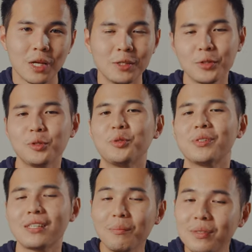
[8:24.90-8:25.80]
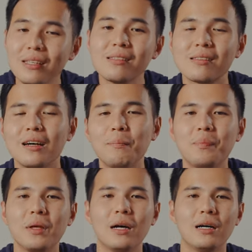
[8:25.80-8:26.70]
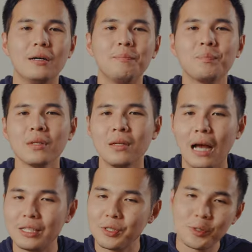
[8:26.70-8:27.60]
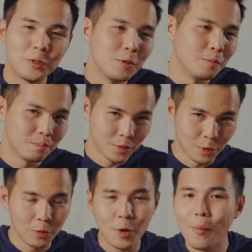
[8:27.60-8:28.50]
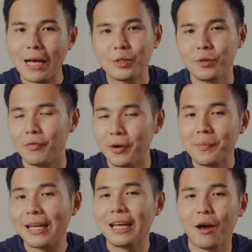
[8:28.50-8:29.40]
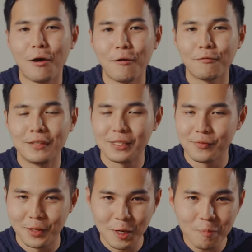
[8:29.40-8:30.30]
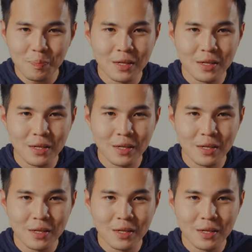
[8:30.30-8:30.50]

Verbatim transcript: So to sum things up, I'm just going to go back to the very beginning of this video.